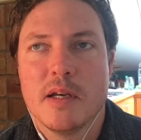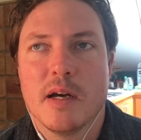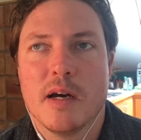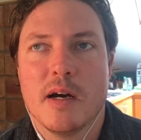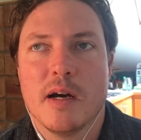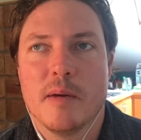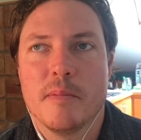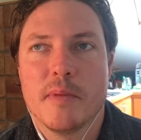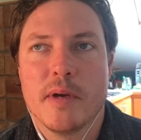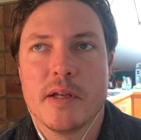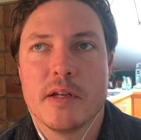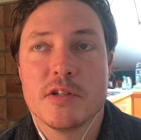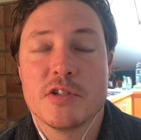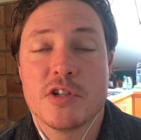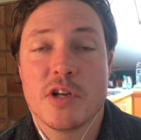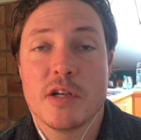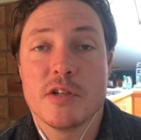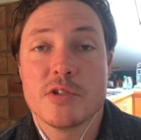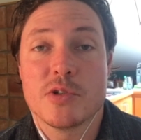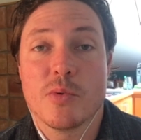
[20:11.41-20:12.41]
And it
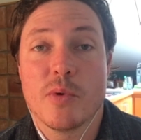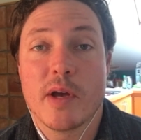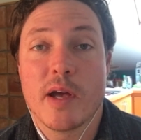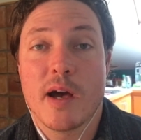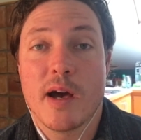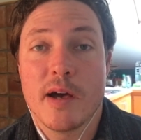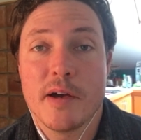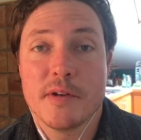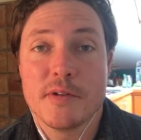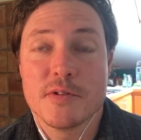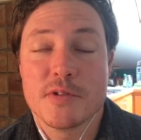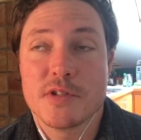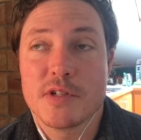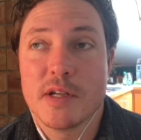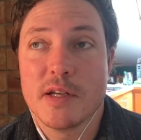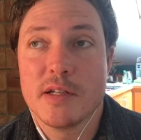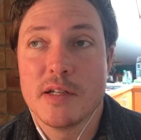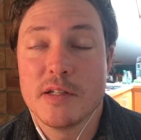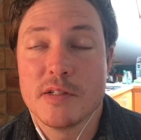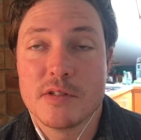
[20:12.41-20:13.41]
changed the way I
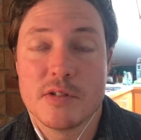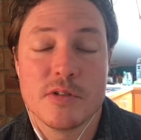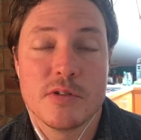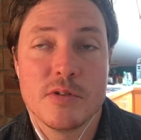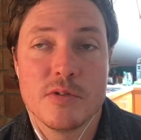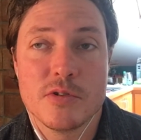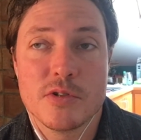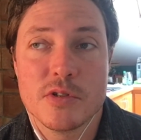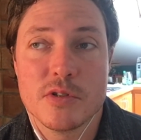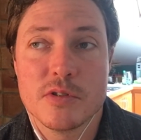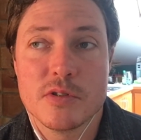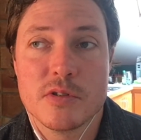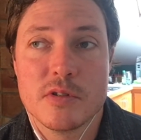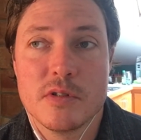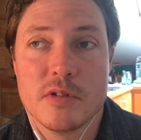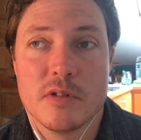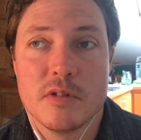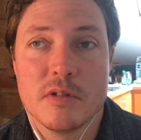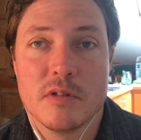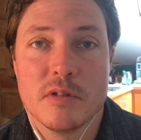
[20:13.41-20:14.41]
understand institutions
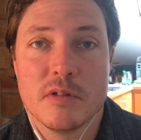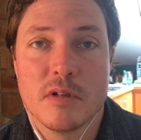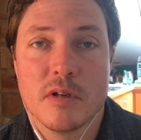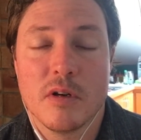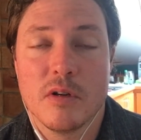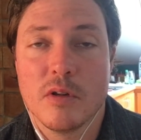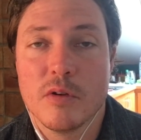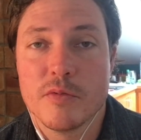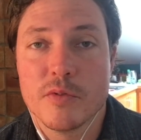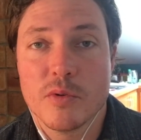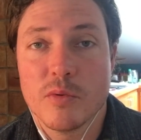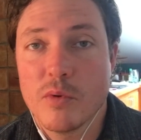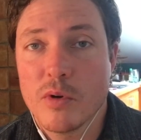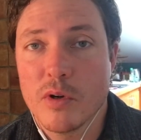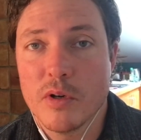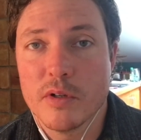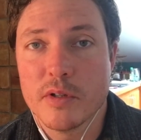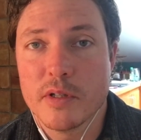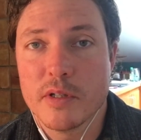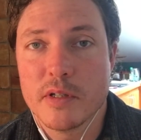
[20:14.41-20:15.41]
all over the
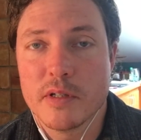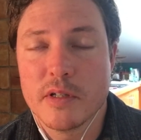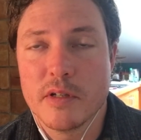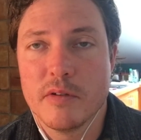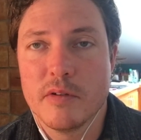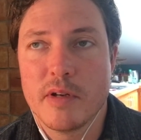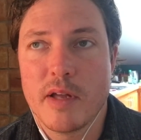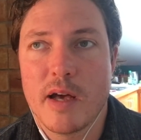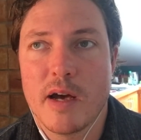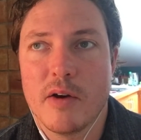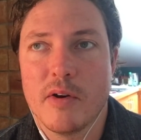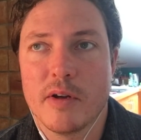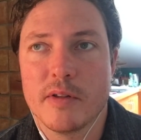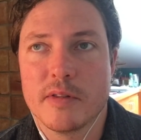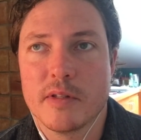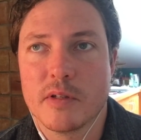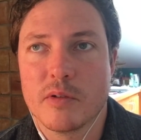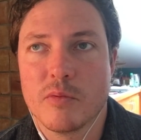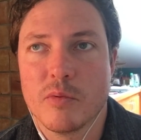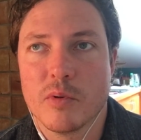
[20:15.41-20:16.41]
world. And now I
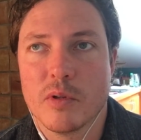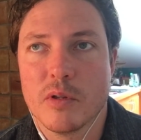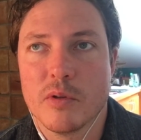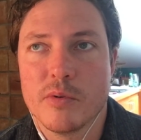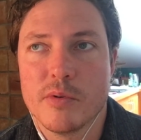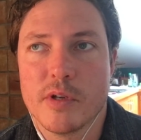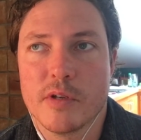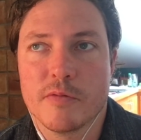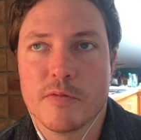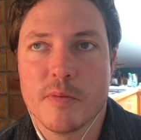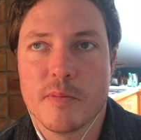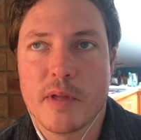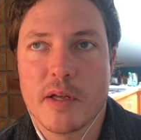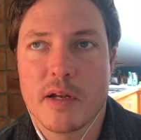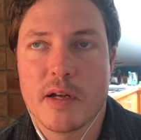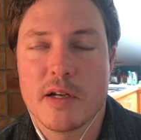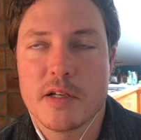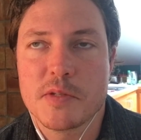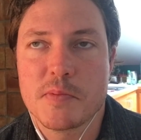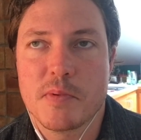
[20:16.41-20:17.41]
think we're learning from that
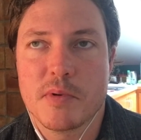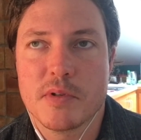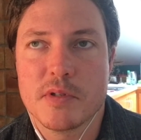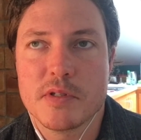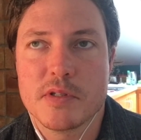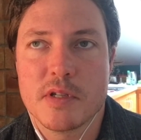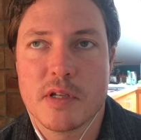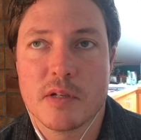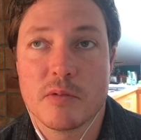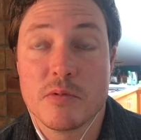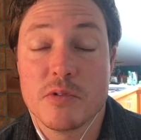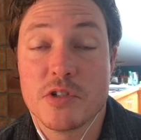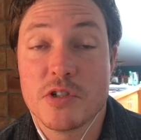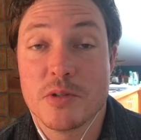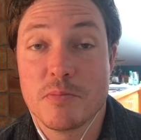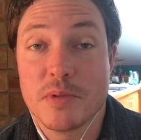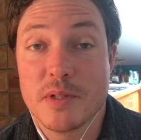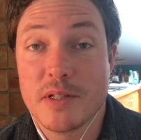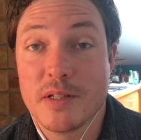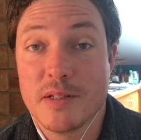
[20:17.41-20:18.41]
hospital and saying we
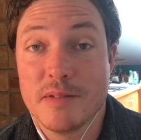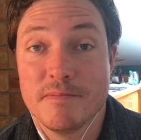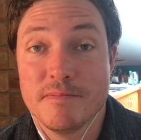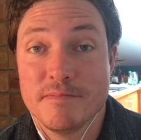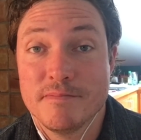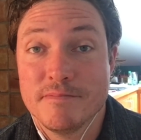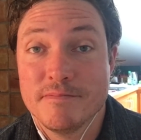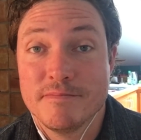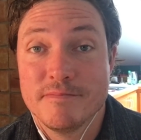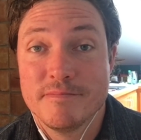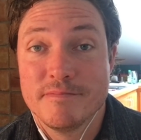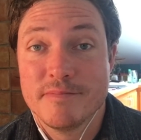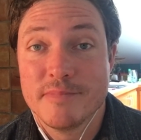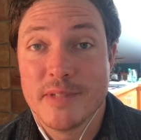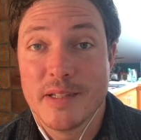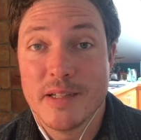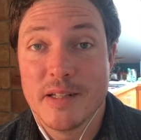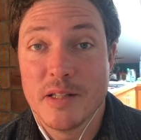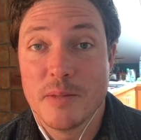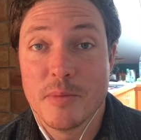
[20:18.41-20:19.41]
should be,
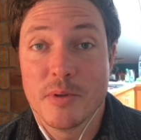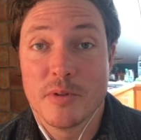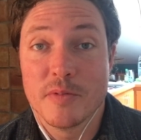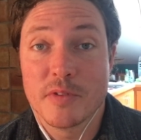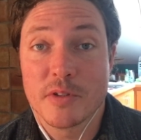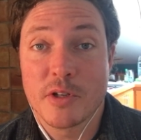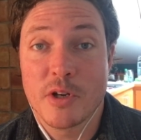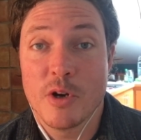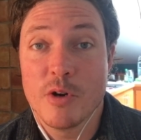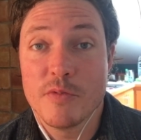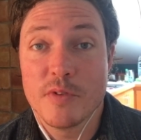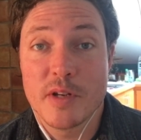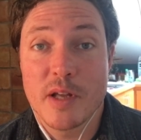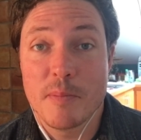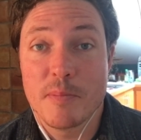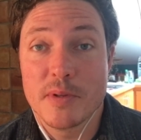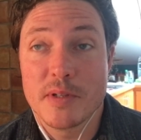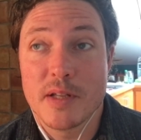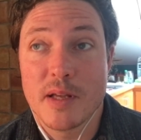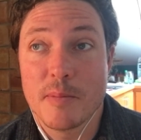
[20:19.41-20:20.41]
in the middle of the COVID
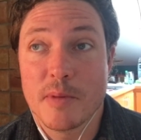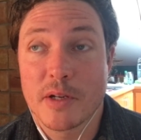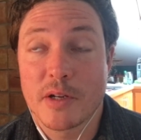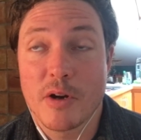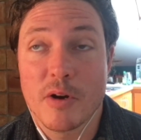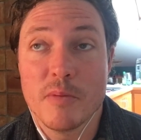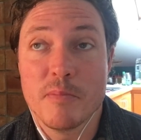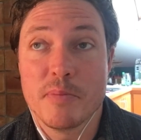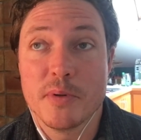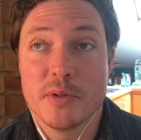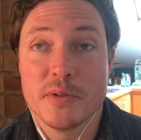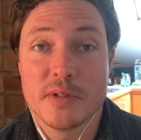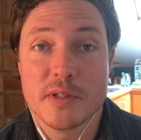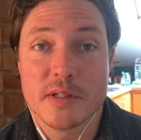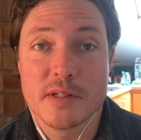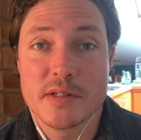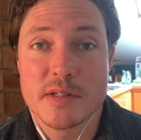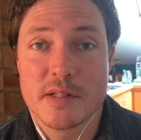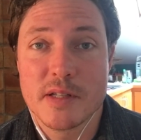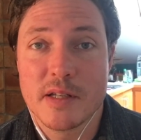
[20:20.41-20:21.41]
epidemic, our
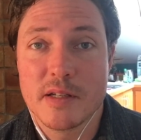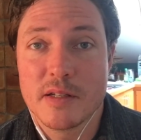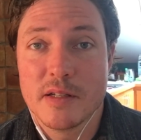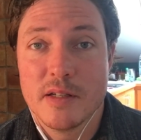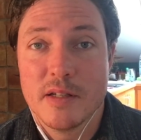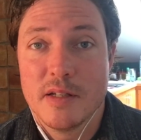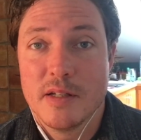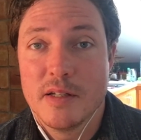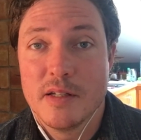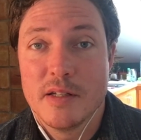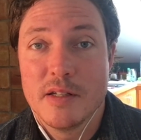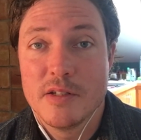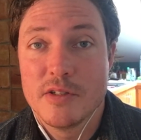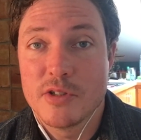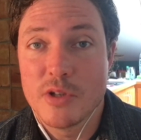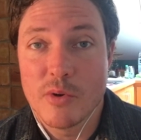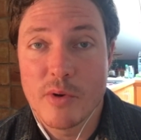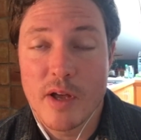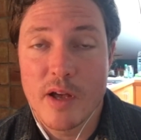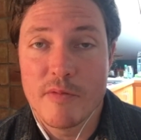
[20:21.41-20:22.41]
buildings that
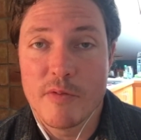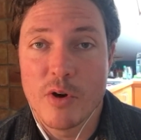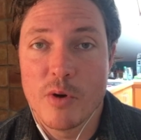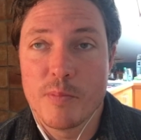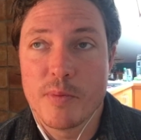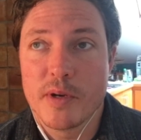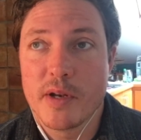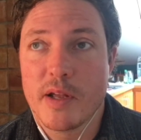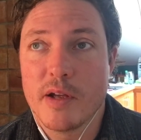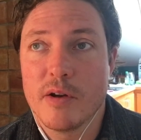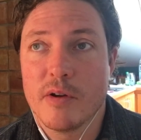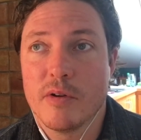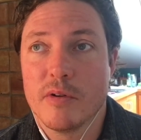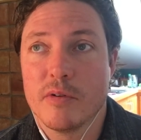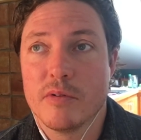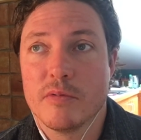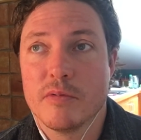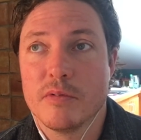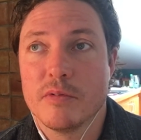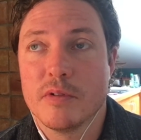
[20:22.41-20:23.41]
don't have open
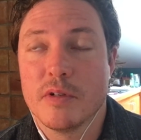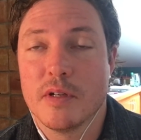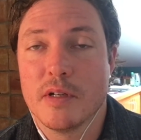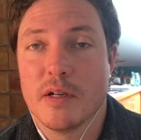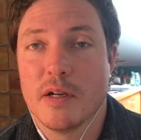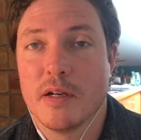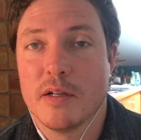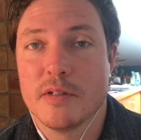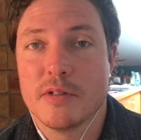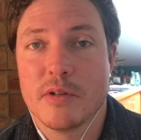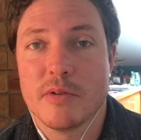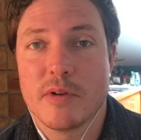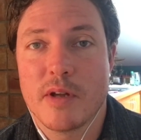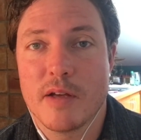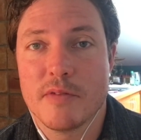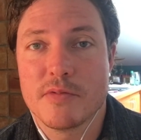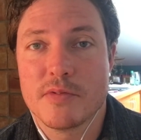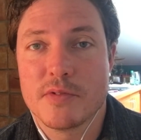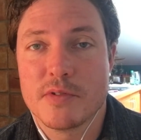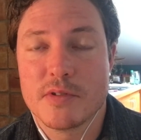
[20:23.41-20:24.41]
air, don't
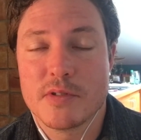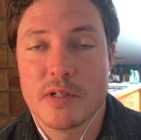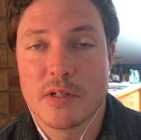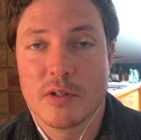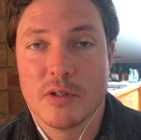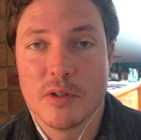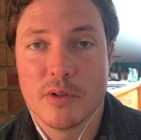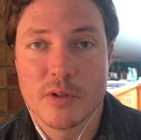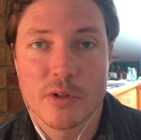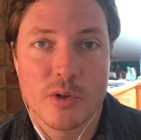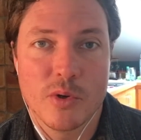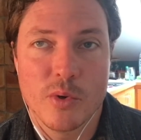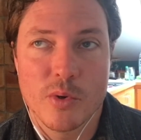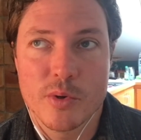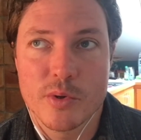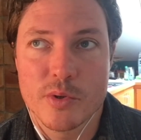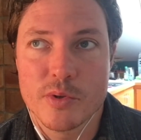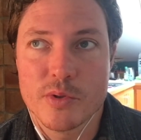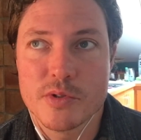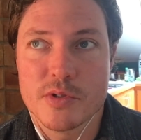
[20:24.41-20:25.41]
have single-loaded
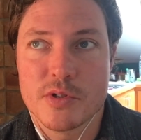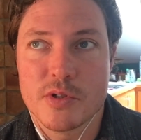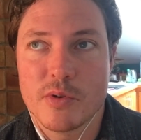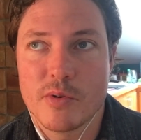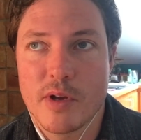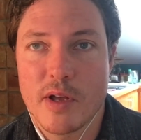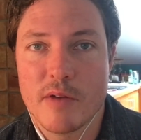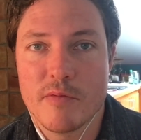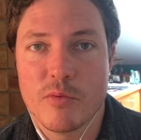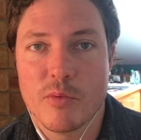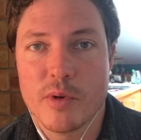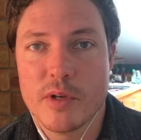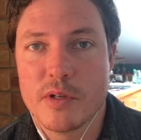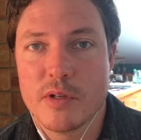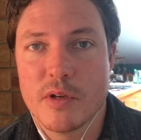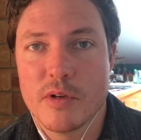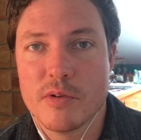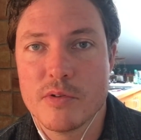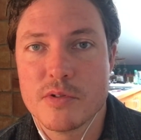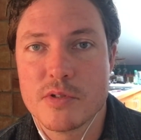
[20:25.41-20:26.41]
corridors, don't have
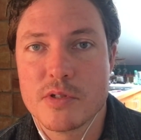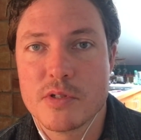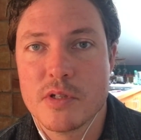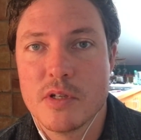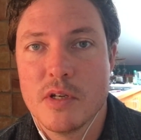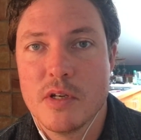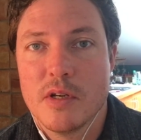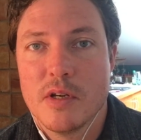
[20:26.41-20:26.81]
windows,